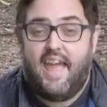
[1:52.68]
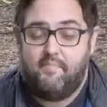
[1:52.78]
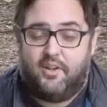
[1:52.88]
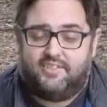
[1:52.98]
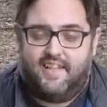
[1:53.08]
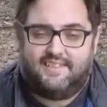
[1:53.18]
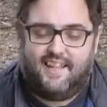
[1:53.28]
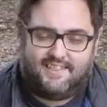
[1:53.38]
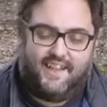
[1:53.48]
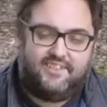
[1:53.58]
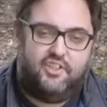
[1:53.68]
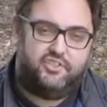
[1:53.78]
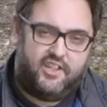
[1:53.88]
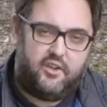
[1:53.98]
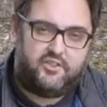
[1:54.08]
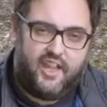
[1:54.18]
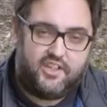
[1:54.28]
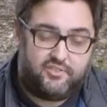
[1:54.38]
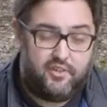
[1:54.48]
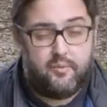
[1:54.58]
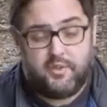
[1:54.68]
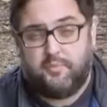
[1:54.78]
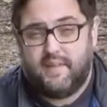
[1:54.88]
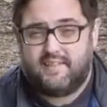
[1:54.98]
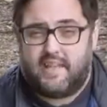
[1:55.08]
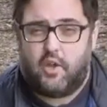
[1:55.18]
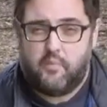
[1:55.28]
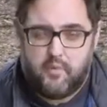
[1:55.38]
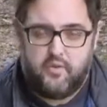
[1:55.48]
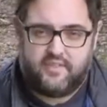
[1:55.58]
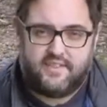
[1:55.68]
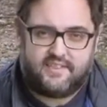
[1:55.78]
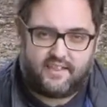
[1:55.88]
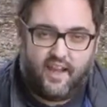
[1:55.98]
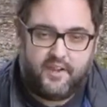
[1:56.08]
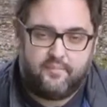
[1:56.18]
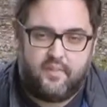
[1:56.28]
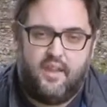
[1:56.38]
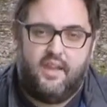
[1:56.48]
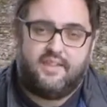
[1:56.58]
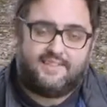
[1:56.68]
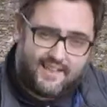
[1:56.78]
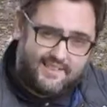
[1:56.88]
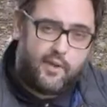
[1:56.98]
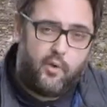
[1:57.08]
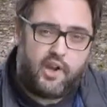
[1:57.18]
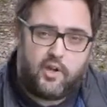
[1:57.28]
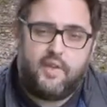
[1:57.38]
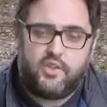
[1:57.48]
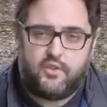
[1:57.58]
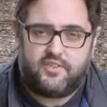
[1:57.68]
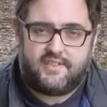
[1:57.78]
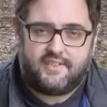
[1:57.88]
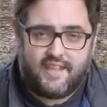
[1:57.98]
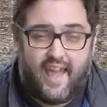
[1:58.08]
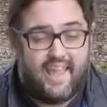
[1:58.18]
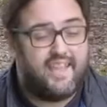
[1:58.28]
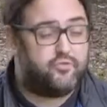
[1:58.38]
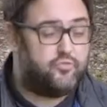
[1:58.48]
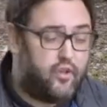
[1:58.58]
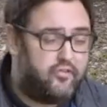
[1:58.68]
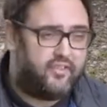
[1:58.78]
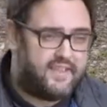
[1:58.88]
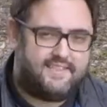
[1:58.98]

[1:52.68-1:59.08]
Inmarsat satellites are geostationary, which means they don't move in the sky. The satellite we're going to be using today is roughly